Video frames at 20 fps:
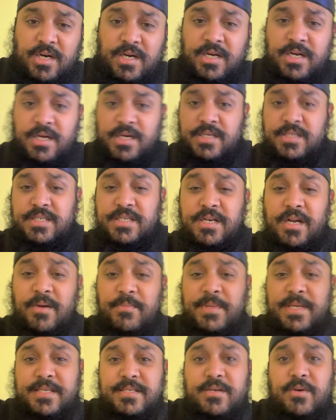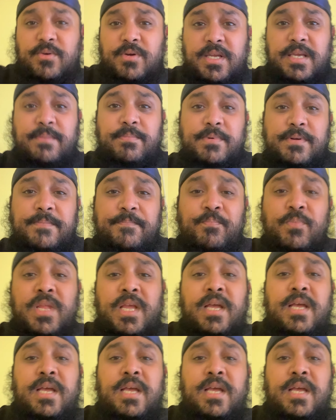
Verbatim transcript: Do you know what I mean? So keep on